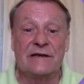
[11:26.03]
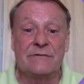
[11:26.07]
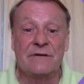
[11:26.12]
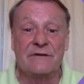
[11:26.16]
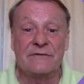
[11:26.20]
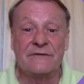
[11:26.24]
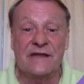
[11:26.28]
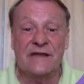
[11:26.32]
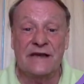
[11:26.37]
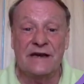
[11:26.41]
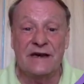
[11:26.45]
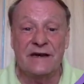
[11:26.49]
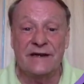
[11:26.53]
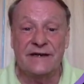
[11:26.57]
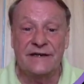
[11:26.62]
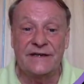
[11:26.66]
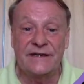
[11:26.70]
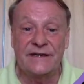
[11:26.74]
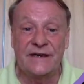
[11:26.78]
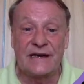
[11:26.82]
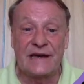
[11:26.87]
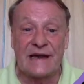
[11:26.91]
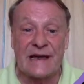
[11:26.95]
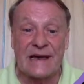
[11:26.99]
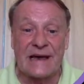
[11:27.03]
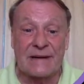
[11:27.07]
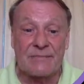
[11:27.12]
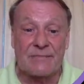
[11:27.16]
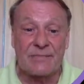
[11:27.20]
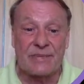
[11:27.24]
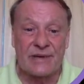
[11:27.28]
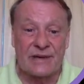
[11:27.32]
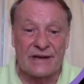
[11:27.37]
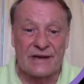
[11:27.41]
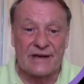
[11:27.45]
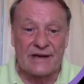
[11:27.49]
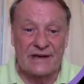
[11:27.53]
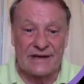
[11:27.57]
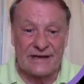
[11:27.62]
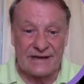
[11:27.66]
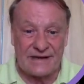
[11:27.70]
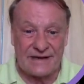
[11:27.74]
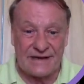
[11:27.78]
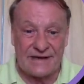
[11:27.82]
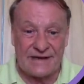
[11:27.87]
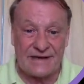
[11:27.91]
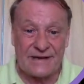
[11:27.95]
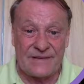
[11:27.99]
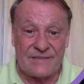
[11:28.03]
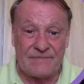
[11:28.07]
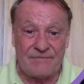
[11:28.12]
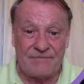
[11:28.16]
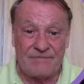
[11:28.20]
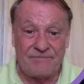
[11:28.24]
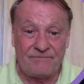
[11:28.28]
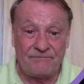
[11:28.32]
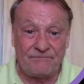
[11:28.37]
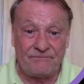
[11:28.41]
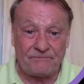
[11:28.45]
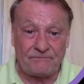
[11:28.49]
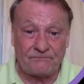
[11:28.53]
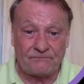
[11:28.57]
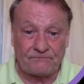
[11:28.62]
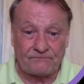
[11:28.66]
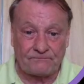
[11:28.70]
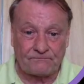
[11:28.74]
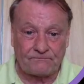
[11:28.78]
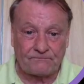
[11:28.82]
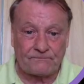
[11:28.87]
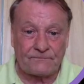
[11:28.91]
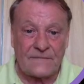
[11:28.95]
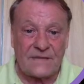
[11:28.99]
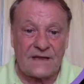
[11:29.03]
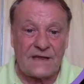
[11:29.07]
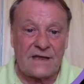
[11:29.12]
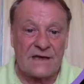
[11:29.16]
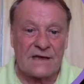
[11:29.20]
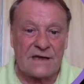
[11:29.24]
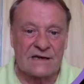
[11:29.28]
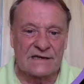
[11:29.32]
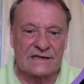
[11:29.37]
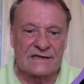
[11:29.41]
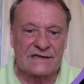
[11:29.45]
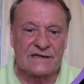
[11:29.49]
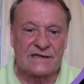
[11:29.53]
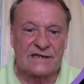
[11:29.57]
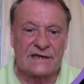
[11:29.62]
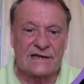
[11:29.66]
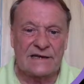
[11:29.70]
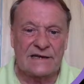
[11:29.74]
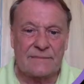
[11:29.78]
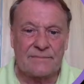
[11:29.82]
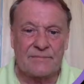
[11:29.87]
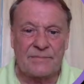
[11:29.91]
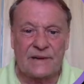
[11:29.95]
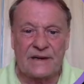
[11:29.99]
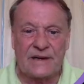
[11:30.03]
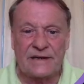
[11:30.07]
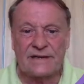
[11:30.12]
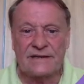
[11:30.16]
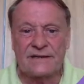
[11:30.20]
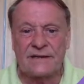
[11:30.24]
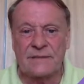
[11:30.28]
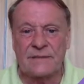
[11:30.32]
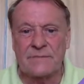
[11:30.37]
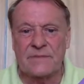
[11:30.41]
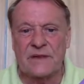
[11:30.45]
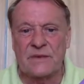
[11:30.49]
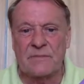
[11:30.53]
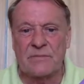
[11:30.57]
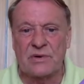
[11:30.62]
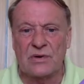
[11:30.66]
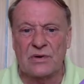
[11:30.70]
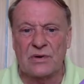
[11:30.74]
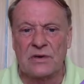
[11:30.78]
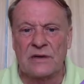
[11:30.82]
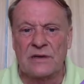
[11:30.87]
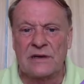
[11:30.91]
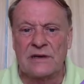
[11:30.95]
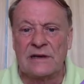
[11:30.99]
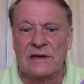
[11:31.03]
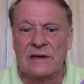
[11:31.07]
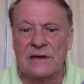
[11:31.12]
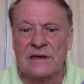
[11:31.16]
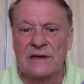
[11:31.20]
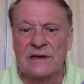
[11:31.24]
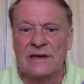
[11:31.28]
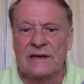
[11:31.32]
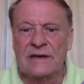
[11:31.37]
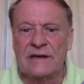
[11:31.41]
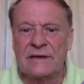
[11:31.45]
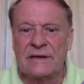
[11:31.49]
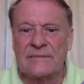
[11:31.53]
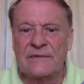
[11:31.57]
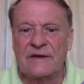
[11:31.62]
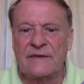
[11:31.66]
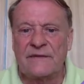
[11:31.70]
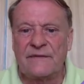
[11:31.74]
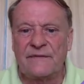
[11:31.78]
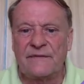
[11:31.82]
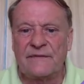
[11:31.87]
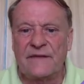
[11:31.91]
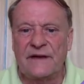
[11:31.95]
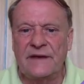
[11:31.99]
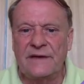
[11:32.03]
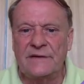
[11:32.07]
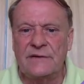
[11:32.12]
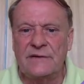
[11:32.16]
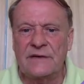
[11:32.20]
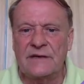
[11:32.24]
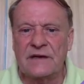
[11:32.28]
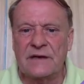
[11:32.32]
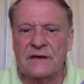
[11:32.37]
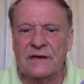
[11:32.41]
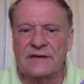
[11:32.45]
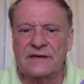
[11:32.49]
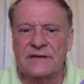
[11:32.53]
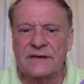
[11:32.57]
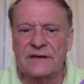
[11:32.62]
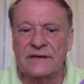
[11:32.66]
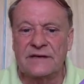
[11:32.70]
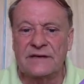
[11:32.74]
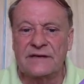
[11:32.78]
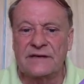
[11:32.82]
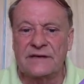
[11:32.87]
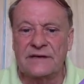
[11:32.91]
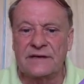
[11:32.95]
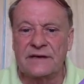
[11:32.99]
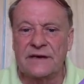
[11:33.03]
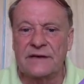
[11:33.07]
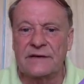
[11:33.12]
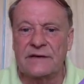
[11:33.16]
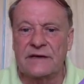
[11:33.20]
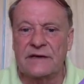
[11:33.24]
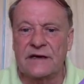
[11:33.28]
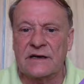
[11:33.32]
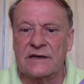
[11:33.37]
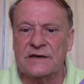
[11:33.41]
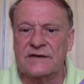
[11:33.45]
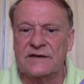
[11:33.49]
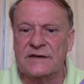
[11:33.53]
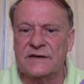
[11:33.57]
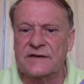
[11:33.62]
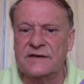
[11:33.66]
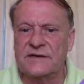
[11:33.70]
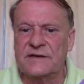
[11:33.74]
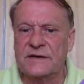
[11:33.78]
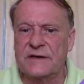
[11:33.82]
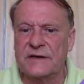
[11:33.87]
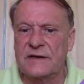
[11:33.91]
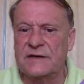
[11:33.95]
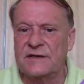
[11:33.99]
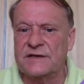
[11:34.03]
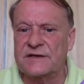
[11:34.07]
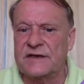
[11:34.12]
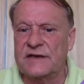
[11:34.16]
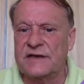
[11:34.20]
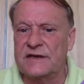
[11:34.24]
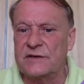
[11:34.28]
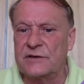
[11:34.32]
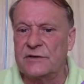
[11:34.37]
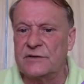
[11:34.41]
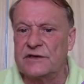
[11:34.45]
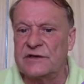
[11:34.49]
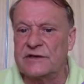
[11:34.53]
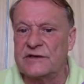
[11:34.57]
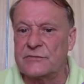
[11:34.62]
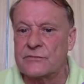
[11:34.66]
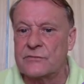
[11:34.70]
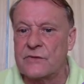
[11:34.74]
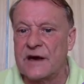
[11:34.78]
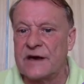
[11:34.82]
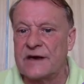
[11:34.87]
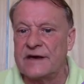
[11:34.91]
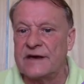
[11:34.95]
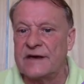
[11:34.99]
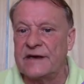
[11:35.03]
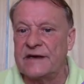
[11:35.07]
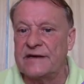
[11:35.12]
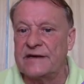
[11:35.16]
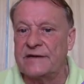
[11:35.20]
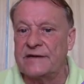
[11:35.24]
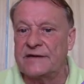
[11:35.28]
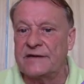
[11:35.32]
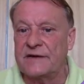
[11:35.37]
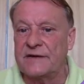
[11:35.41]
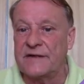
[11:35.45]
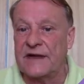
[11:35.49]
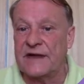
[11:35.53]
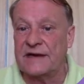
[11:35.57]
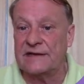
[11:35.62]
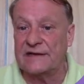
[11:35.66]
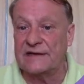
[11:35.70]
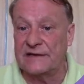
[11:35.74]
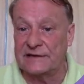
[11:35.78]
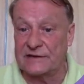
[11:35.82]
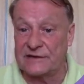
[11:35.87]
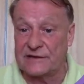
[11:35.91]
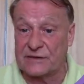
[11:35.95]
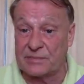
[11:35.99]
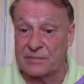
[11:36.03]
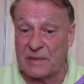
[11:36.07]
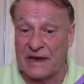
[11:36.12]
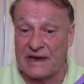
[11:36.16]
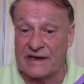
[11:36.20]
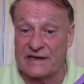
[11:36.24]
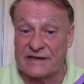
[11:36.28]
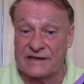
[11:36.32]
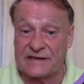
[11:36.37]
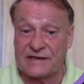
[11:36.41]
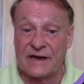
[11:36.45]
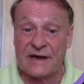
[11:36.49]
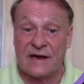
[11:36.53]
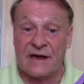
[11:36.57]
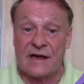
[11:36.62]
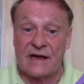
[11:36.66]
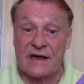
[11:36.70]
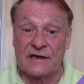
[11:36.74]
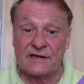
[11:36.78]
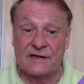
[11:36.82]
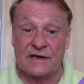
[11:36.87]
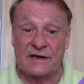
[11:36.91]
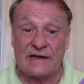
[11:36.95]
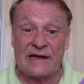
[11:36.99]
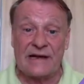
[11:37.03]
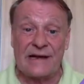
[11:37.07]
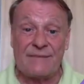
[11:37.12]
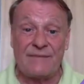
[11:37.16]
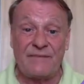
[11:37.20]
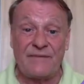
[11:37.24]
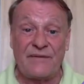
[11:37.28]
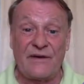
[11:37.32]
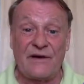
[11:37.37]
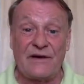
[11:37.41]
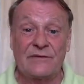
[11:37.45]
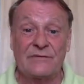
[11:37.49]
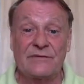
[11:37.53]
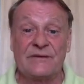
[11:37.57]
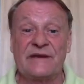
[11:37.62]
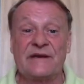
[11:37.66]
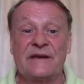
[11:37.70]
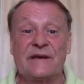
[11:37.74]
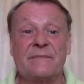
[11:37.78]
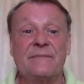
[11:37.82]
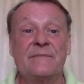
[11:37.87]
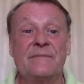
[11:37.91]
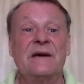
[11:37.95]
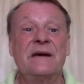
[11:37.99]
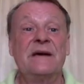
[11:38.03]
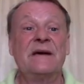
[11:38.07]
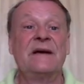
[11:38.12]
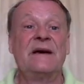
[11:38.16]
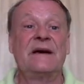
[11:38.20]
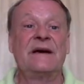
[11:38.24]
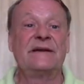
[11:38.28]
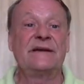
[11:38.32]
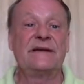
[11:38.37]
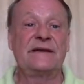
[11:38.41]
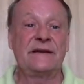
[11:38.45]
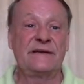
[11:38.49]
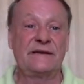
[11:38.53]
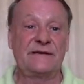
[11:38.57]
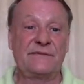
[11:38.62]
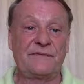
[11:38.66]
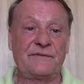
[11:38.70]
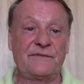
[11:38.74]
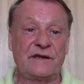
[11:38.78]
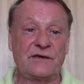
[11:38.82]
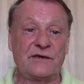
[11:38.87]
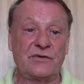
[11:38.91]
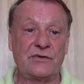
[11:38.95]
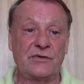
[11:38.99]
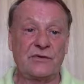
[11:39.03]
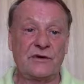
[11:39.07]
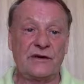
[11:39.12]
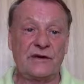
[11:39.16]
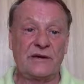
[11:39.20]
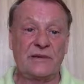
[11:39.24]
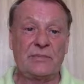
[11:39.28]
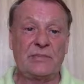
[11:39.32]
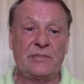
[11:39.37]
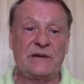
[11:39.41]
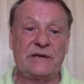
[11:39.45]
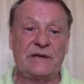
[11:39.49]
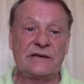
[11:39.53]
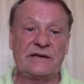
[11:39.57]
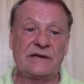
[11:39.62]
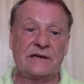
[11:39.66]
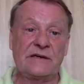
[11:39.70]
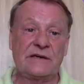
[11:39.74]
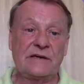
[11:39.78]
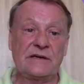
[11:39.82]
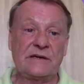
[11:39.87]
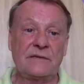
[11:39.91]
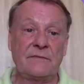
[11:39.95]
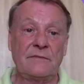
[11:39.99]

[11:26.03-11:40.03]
of the underlap. As Delap picked up the ball, he fed Augustinsson, and Augustinsson continued his run into that little space. Delap found him, and it is Victoria Pleasant